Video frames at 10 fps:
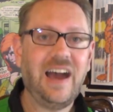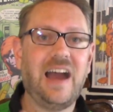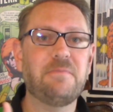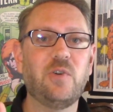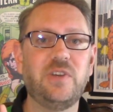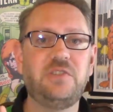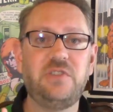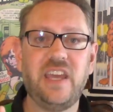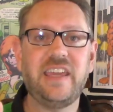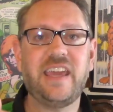I'm going to
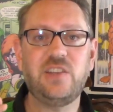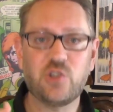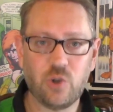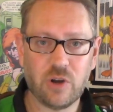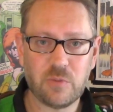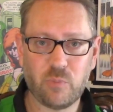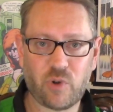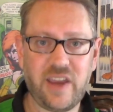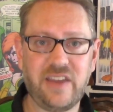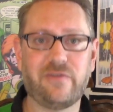take a short
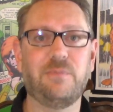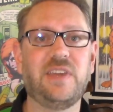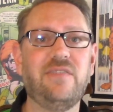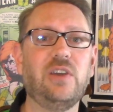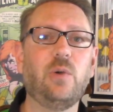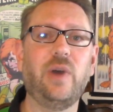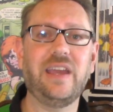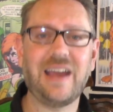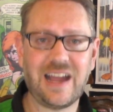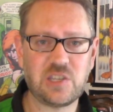break from giving away
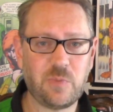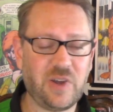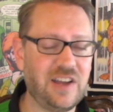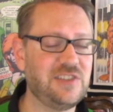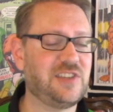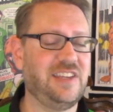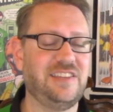Gachapons.